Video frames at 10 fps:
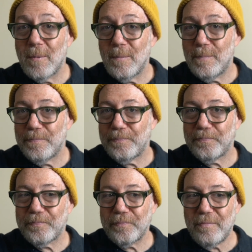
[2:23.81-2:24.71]

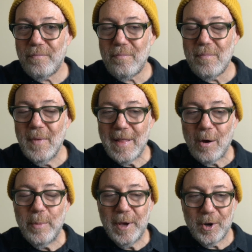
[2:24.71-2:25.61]
That
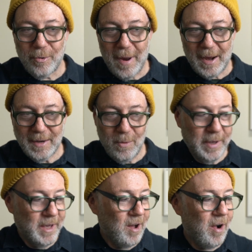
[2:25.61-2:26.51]
would be correct. And we
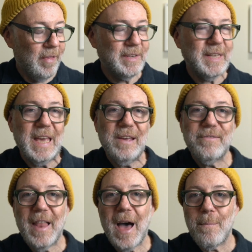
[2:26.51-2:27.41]
could call this E
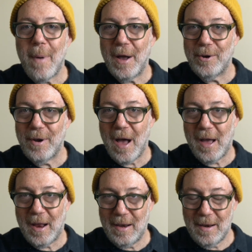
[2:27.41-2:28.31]
flat minor 9.